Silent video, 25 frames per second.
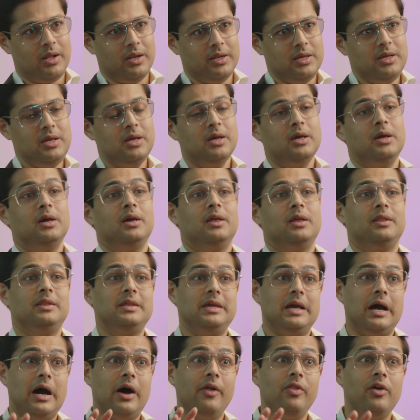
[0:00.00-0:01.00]
poly.
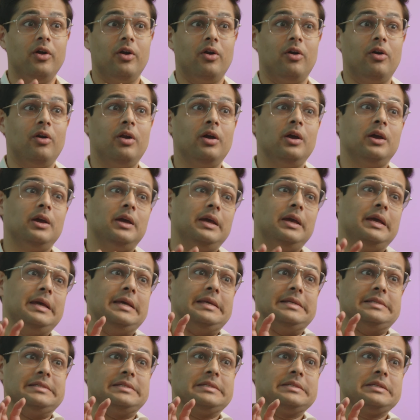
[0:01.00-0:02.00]
The other
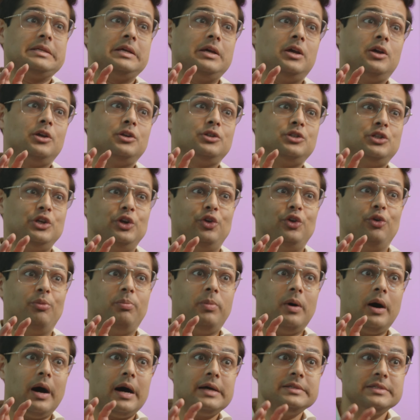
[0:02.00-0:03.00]
is
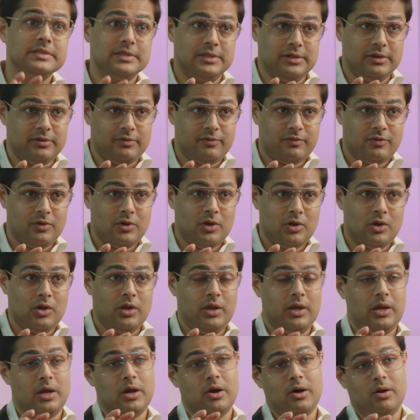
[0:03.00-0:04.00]
seropositive,
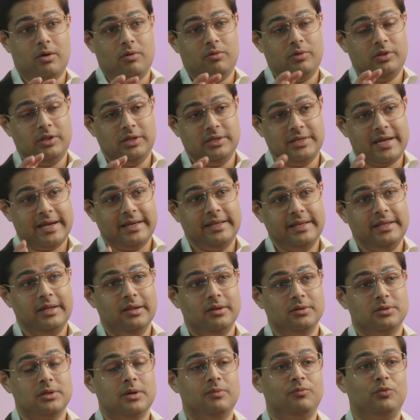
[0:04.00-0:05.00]
or the
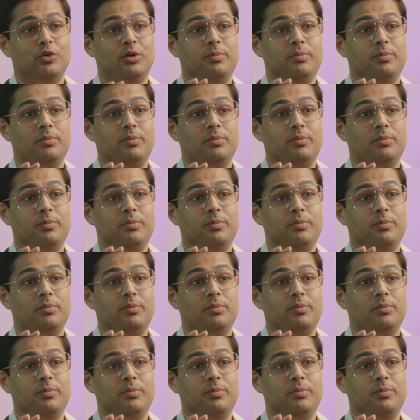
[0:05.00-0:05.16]
technical term